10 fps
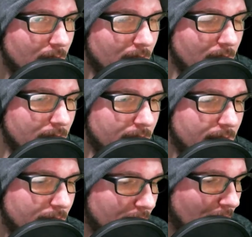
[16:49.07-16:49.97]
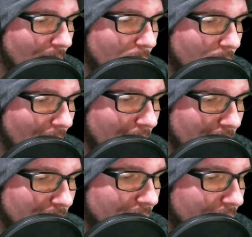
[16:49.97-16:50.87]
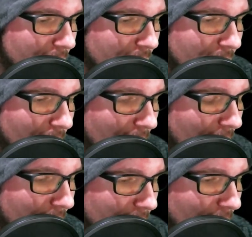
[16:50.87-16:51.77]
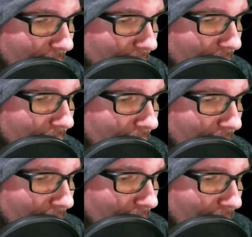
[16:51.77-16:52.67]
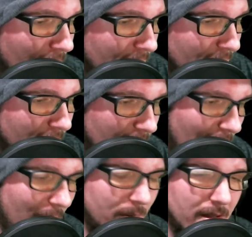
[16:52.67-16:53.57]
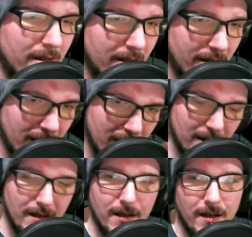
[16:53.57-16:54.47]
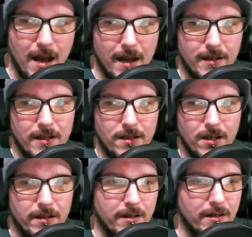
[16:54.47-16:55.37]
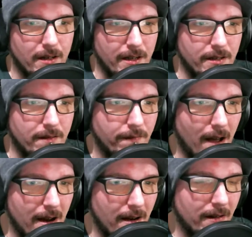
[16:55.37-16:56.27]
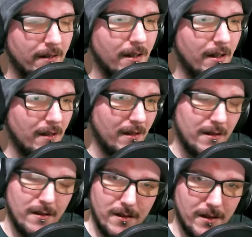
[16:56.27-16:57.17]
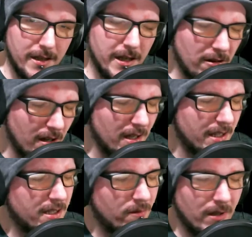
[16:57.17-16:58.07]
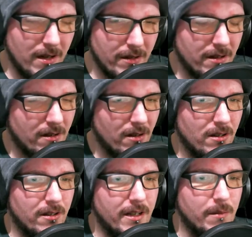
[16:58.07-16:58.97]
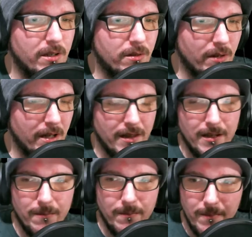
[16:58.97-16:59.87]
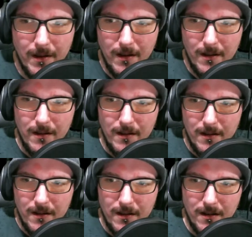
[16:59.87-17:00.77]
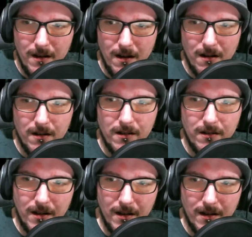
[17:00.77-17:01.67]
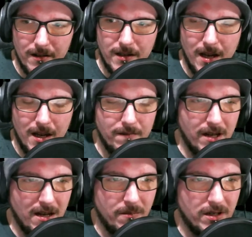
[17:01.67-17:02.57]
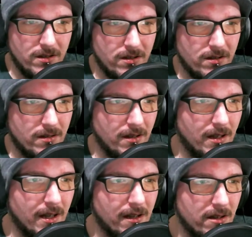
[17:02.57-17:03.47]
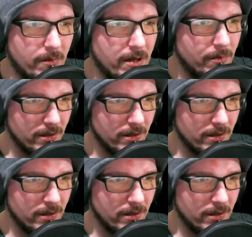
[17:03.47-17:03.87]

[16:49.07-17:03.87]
It's our brains and the synapses that connect each other and fire neurons, or whatever they're called, in between them are kind of damaged, unlike other people's